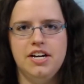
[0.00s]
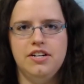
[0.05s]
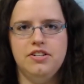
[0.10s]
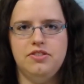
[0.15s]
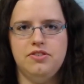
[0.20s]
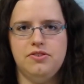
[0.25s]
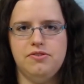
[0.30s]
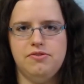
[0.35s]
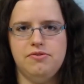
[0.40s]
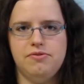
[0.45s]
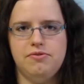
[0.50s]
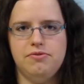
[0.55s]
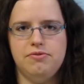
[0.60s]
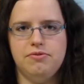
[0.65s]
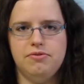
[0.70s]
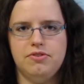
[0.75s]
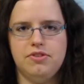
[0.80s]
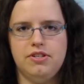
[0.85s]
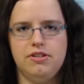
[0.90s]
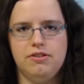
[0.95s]
to
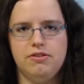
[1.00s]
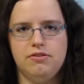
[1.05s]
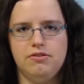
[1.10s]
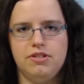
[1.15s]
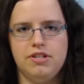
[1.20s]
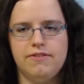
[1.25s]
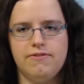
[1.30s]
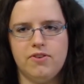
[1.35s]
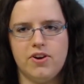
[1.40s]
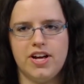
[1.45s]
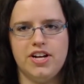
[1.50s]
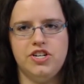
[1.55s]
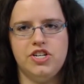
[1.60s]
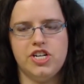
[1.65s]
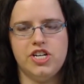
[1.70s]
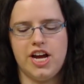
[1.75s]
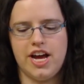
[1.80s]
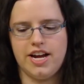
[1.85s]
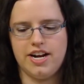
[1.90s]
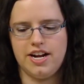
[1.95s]

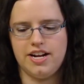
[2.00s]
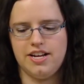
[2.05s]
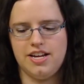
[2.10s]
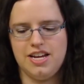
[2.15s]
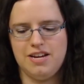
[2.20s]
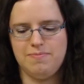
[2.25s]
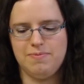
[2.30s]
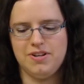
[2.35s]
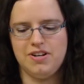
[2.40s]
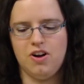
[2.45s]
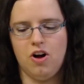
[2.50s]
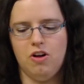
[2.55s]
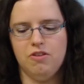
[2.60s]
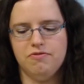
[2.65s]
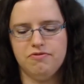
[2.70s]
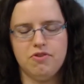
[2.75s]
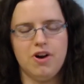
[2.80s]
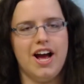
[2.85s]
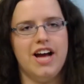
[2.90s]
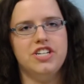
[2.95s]
differentiate and keep it all
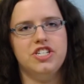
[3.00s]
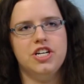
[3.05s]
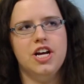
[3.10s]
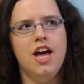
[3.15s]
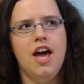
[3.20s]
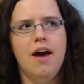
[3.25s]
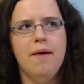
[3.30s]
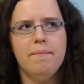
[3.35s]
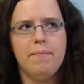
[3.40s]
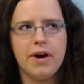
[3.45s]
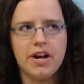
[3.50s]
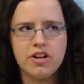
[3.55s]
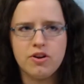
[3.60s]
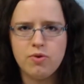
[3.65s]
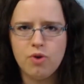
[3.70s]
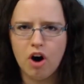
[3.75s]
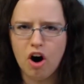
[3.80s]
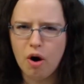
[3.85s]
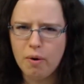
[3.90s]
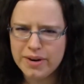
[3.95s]
fresh. But
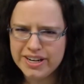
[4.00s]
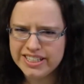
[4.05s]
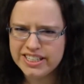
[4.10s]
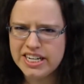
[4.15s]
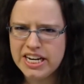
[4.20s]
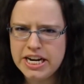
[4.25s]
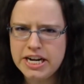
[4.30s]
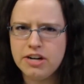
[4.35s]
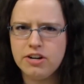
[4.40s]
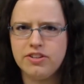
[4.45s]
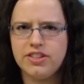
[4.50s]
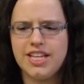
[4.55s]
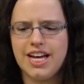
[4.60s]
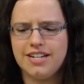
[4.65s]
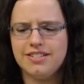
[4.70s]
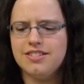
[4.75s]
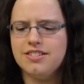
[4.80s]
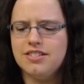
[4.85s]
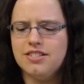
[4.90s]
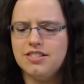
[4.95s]
you always hear
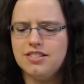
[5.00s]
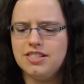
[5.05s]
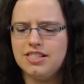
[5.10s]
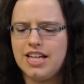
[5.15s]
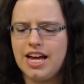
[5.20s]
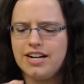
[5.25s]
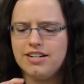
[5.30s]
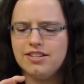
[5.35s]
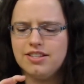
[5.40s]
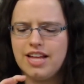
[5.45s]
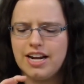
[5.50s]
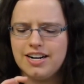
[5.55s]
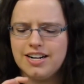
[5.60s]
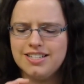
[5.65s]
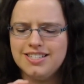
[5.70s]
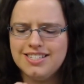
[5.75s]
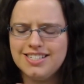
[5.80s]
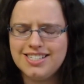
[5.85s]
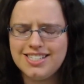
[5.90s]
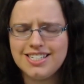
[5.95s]
that
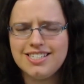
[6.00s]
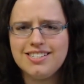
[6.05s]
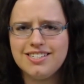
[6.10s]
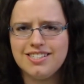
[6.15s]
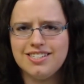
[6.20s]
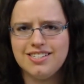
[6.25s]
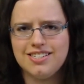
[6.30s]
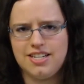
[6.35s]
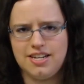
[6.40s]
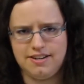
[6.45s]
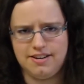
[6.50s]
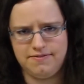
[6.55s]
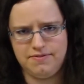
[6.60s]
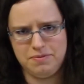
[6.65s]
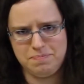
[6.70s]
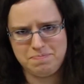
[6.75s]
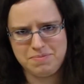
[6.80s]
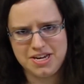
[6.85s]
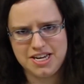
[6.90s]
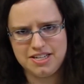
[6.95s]
consistency of the
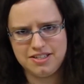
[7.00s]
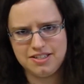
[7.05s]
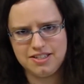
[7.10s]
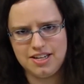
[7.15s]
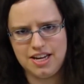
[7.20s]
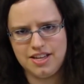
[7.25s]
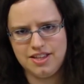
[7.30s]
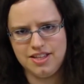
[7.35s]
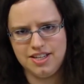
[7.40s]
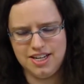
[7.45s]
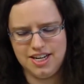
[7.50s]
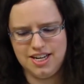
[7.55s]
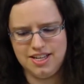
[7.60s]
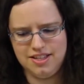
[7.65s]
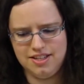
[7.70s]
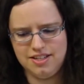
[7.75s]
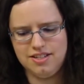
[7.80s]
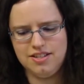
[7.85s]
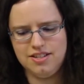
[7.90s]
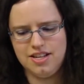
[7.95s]
beats and
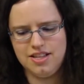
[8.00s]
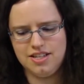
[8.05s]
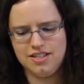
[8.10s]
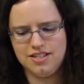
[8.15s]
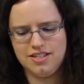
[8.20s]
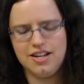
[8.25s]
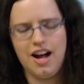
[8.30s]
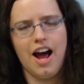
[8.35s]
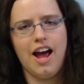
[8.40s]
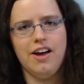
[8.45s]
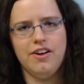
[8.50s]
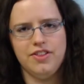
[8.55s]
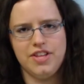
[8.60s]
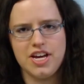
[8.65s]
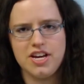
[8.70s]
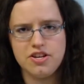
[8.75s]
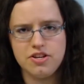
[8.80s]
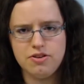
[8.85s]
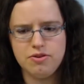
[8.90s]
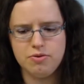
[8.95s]
the style they
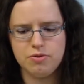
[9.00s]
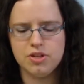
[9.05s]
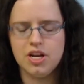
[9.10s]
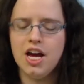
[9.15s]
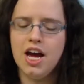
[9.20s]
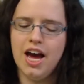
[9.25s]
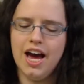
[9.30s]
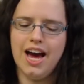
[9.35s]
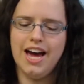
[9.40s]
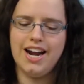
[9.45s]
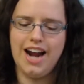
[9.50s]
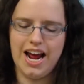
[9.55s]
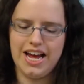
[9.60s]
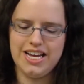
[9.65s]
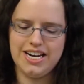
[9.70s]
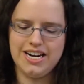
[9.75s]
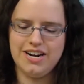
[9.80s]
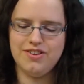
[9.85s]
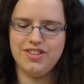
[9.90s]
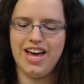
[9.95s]
use. And I
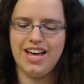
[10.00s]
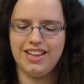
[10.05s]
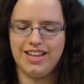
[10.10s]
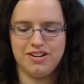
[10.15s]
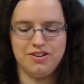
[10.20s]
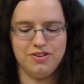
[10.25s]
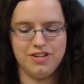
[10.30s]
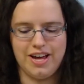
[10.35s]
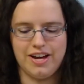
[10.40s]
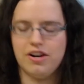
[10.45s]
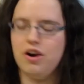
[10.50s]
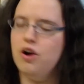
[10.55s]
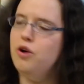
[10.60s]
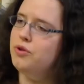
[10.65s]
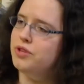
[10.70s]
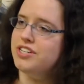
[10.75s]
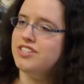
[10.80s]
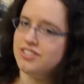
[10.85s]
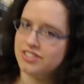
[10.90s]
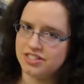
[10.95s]
could hear that, like, you're like, oh,
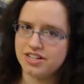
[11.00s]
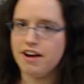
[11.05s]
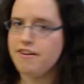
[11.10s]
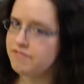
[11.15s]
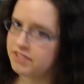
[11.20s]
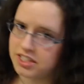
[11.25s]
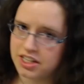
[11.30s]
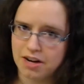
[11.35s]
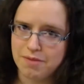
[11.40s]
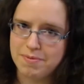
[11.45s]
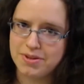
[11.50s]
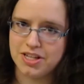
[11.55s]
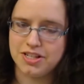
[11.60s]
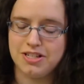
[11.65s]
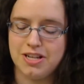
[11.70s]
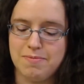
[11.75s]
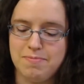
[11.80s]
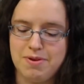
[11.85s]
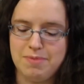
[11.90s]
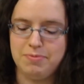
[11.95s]
this is definitely done by the
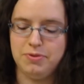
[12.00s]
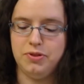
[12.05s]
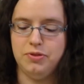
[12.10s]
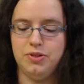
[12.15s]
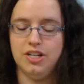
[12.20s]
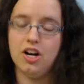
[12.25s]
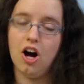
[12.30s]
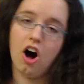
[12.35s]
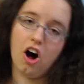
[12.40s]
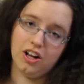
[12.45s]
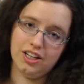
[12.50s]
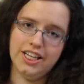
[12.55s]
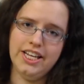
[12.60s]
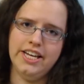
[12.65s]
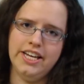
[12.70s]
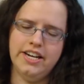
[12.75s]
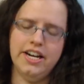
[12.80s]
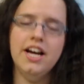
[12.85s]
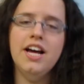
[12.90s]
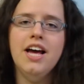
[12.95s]
same people who did All
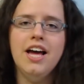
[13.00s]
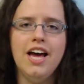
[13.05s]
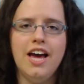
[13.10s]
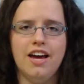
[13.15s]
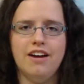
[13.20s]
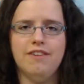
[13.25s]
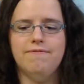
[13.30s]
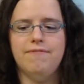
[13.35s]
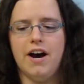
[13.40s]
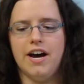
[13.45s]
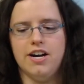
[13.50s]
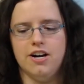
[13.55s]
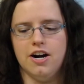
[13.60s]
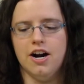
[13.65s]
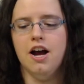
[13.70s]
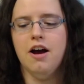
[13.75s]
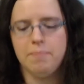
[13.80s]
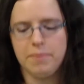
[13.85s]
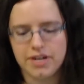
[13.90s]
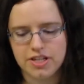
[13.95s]
In and Fighter.
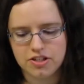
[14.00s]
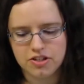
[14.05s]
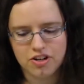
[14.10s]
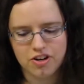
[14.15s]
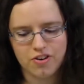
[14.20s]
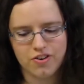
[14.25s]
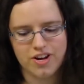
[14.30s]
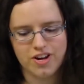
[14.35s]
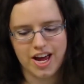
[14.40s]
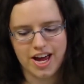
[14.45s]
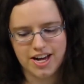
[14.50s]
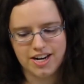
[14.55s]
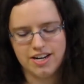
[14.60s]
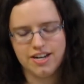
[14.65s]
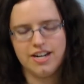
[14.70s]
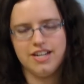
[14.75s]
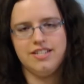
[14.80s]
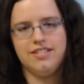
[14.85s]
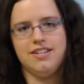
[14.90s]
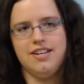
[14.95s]
But it's created,
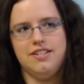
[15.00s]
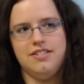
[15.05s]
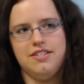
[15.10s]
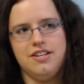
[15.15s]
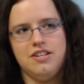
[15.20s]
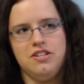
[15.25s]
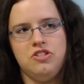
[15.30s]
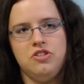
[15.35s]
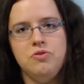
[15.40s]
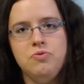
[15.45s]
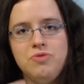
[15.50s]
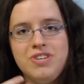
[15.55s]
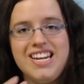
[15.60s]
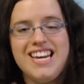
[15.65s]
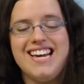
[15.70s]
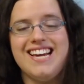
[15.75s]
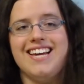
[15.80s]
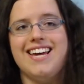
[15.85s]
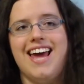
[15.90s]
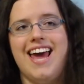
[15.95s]
it's
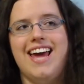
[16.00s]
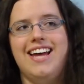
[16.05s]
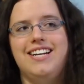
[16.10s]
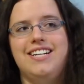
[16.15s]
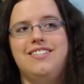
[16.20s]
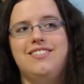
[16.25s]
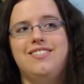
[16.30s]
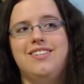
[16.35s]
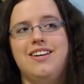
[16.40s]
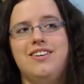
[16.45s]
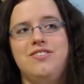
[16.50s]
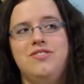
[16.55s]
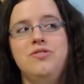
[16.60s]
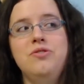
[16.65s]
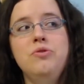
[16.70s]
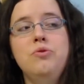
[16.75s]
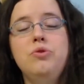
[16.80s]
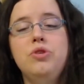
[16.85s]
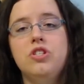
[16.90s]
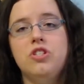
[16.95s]
unique, and it's a
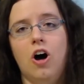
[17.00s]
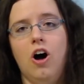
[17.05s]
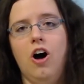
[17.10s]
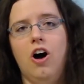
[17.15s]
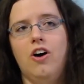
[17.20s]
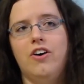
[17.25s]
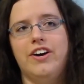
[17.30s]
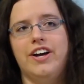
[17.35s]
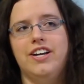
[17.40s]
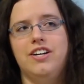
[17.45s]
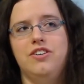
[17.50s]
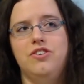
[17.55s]
new song and a